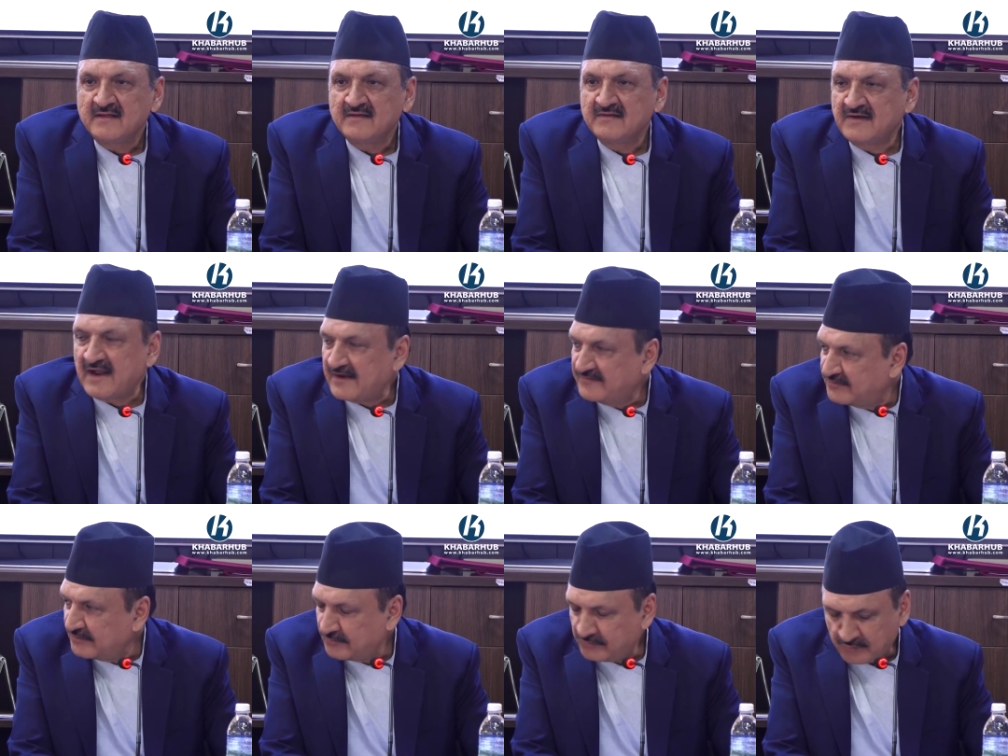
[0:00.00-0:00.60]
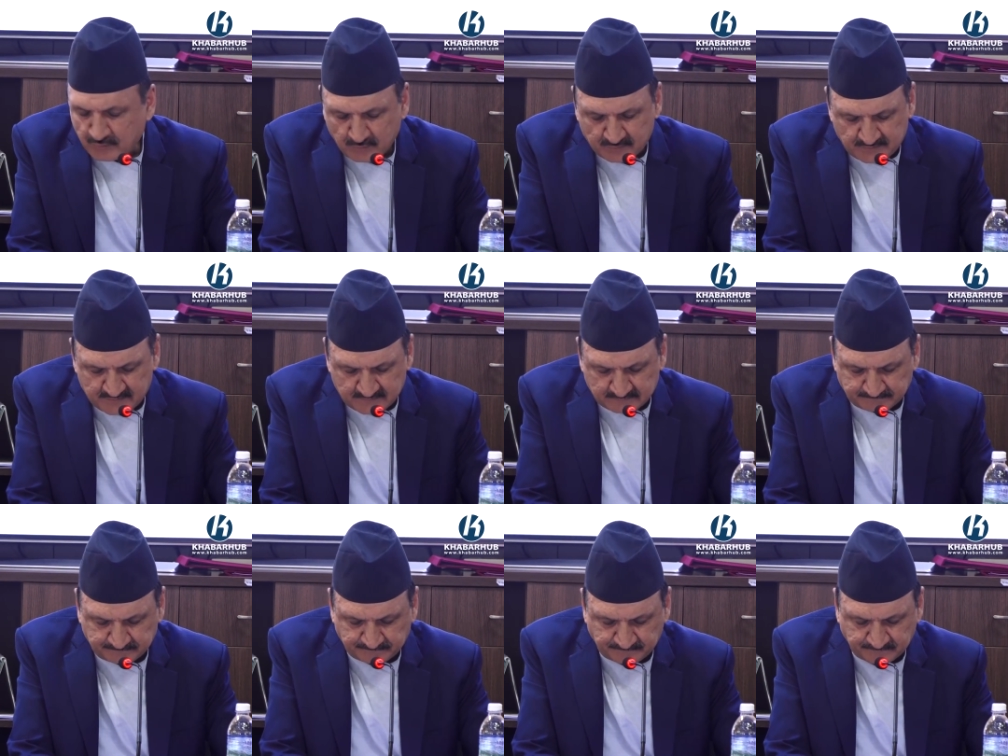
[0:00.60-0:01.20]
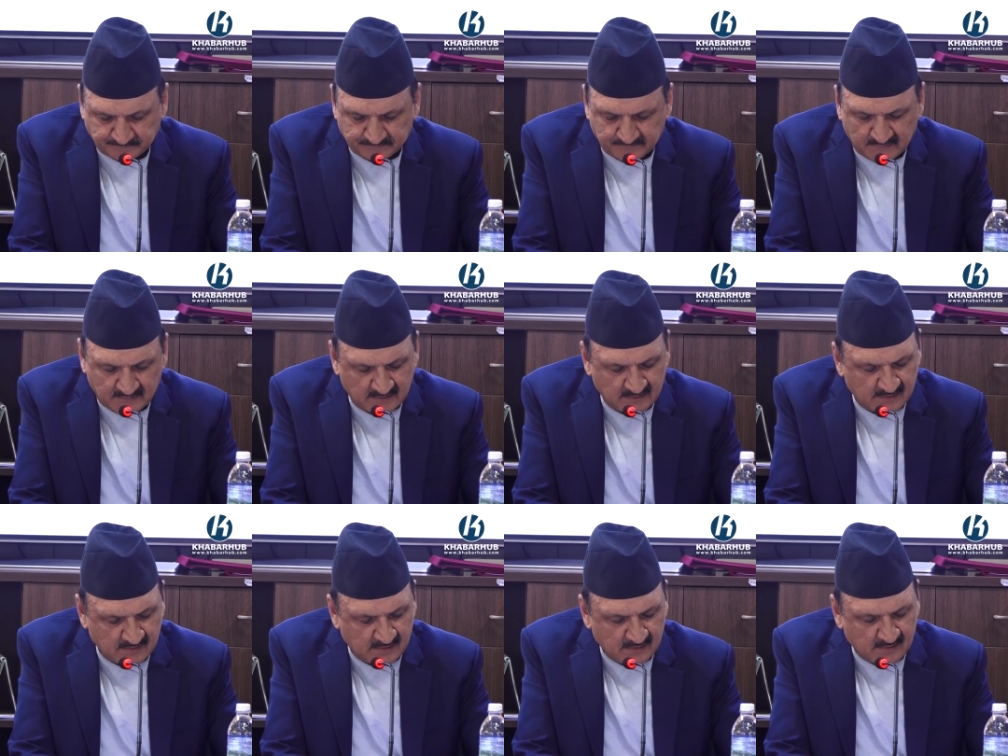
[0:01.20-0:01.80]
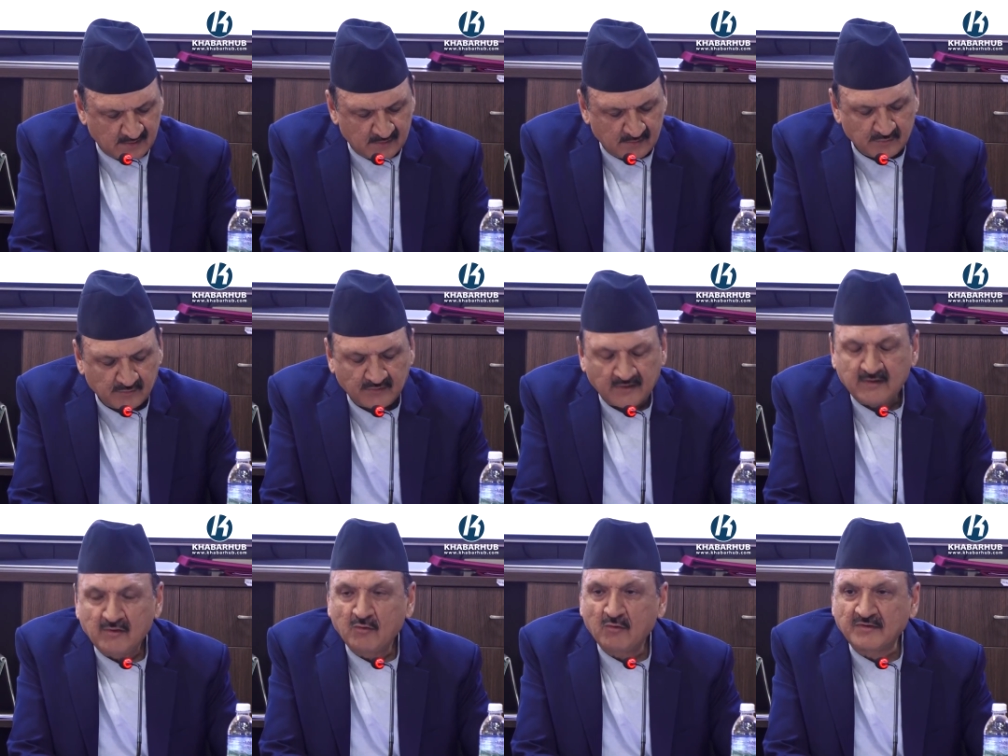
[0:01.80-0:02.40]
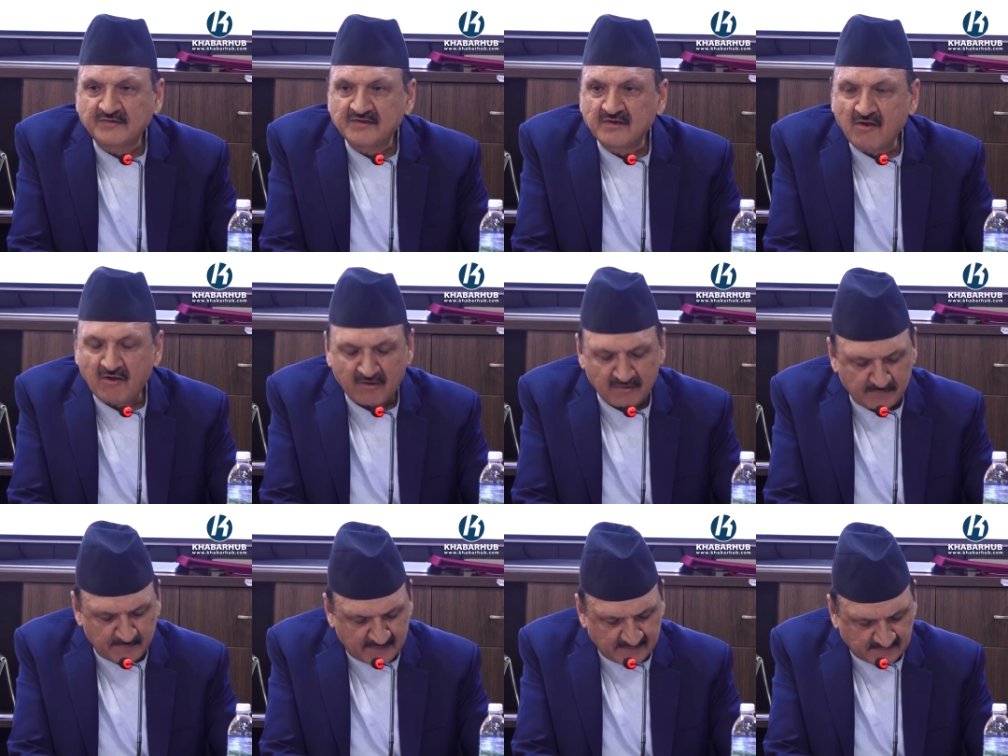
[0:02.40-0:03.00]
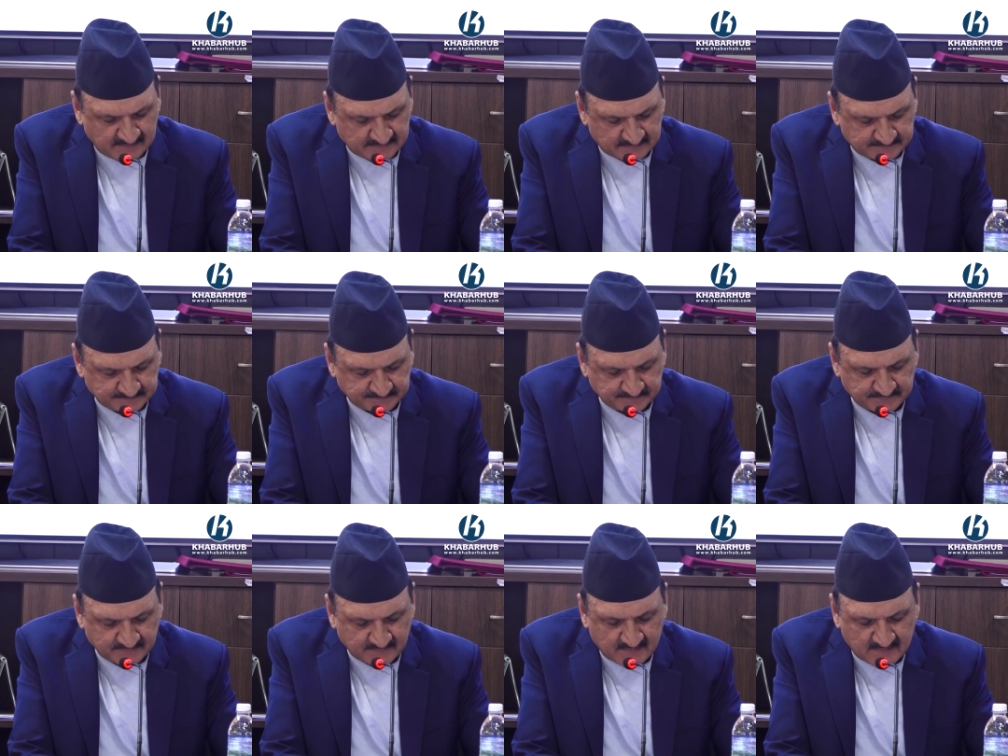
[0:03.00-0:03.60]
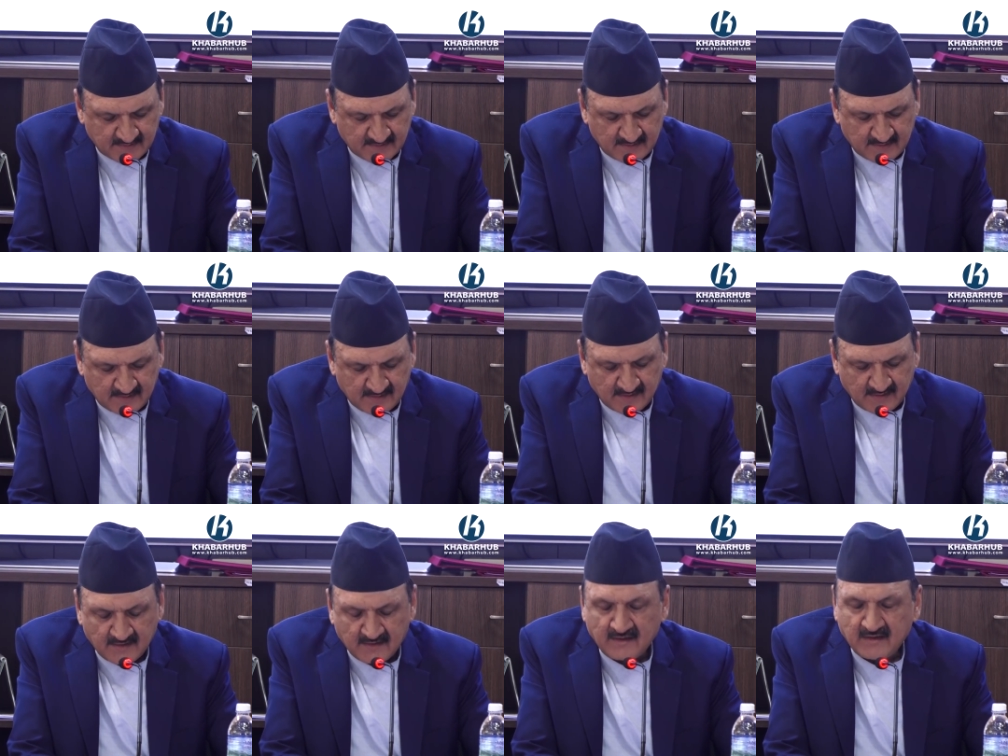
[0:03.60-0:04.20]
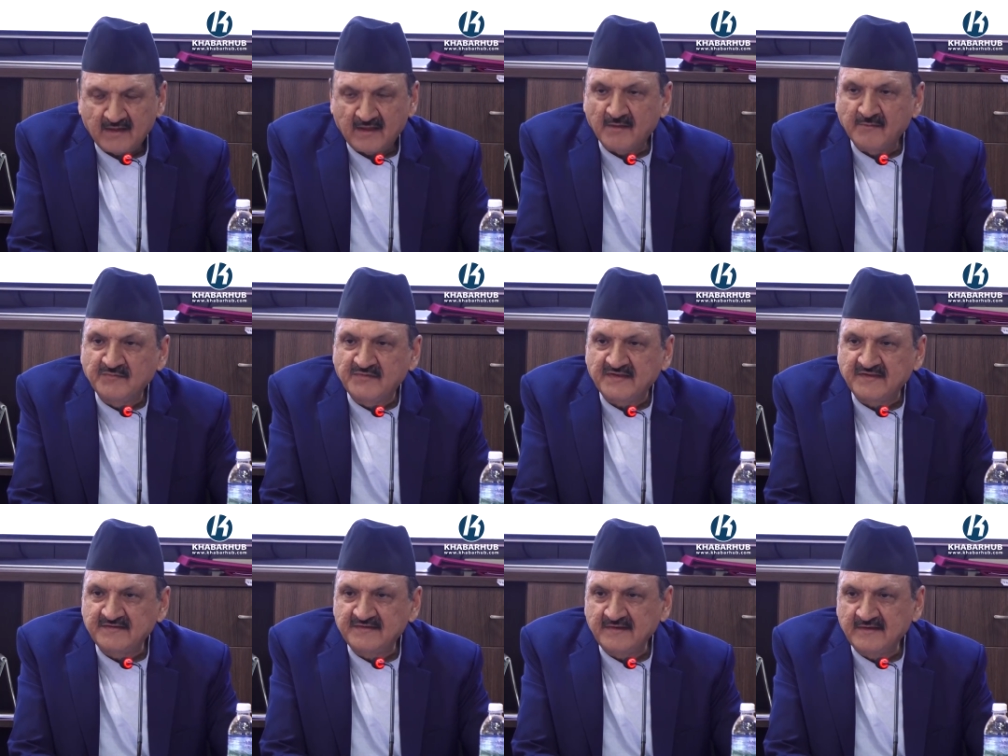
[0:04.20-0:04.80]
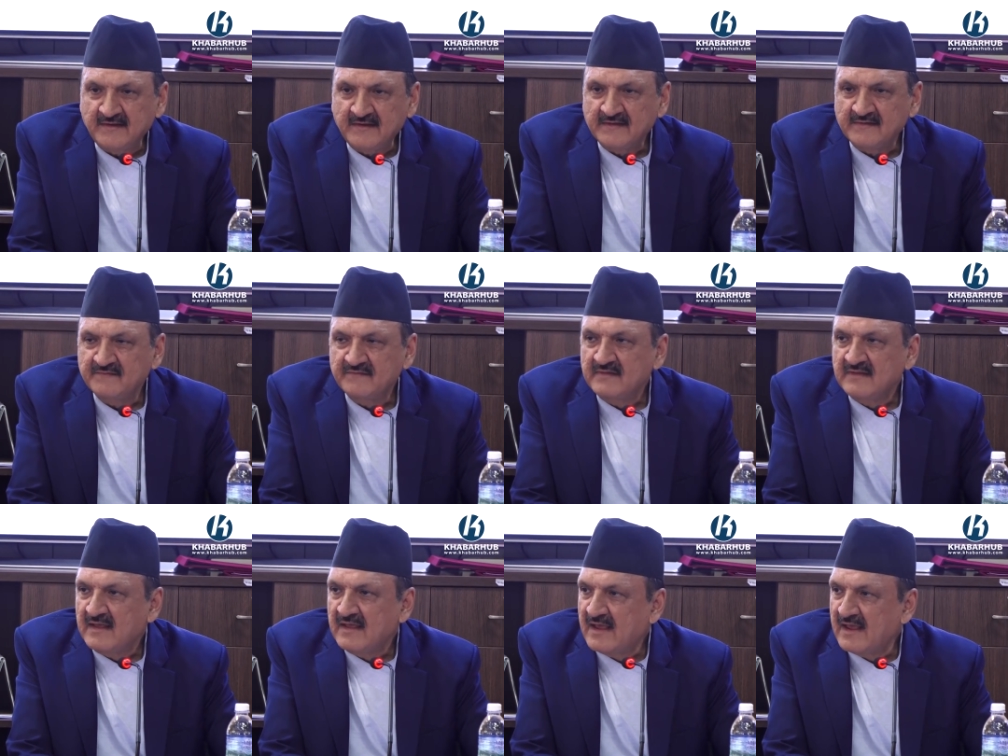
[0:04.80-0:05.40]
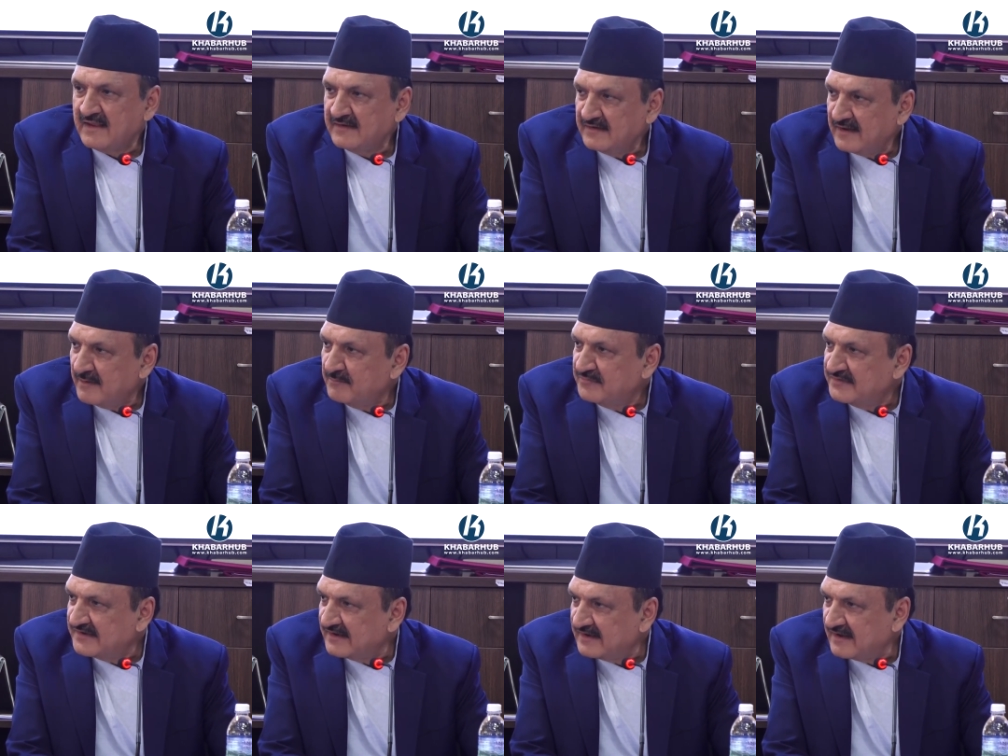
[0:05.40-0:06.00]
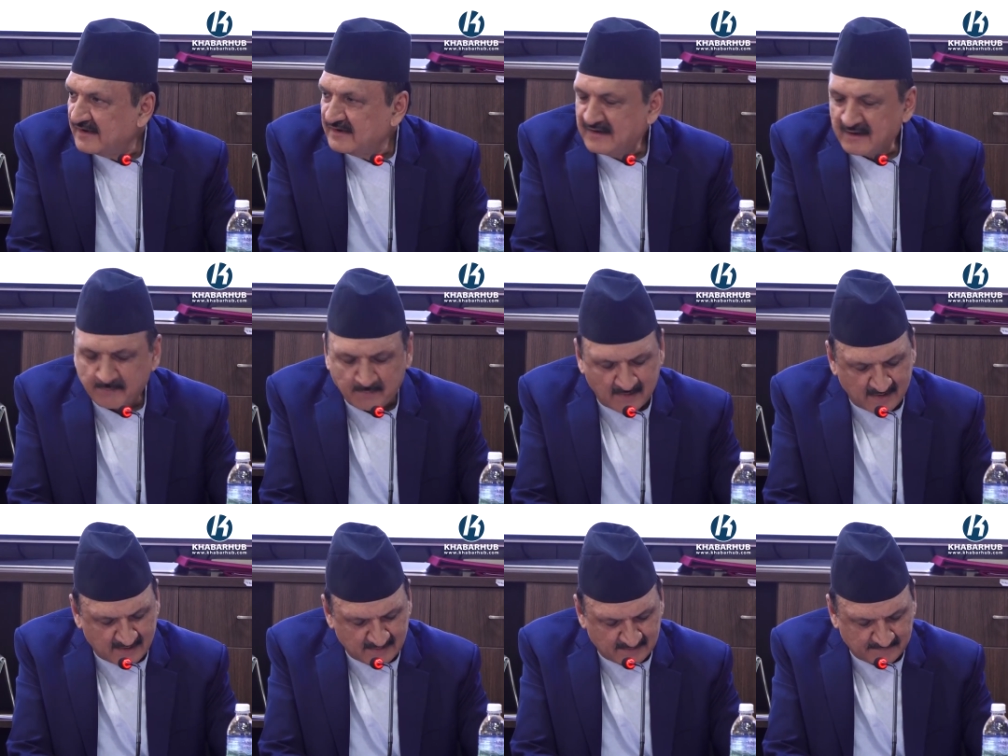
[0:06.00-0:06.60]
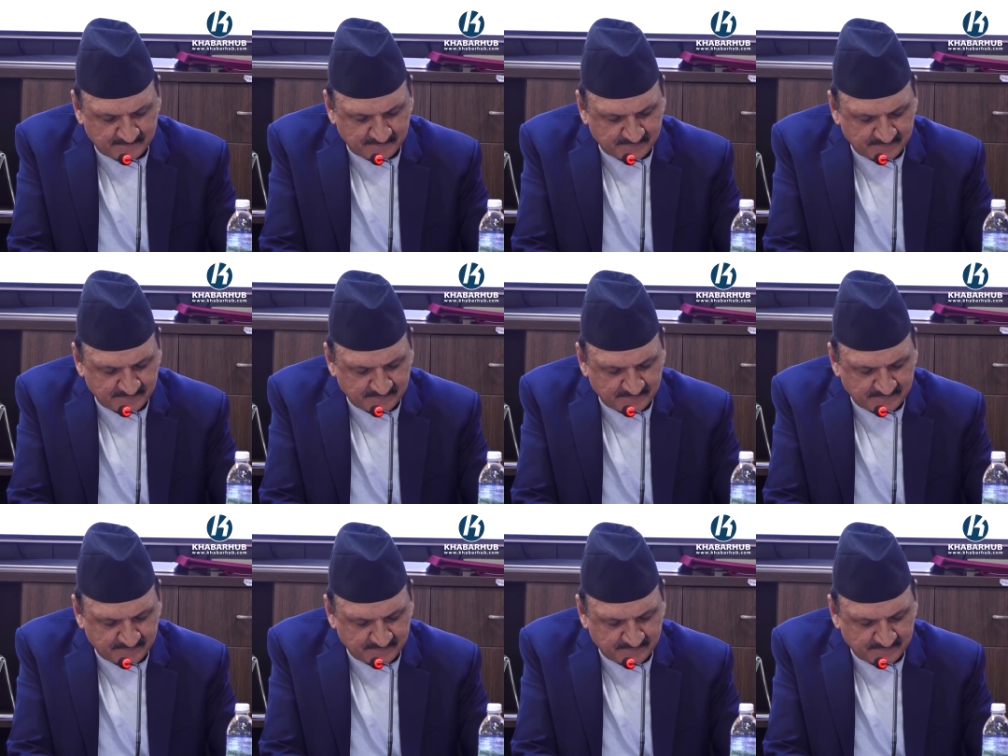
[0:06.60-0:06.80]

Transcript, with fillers: gratitude to the US government, MCC, and MCA Nepal.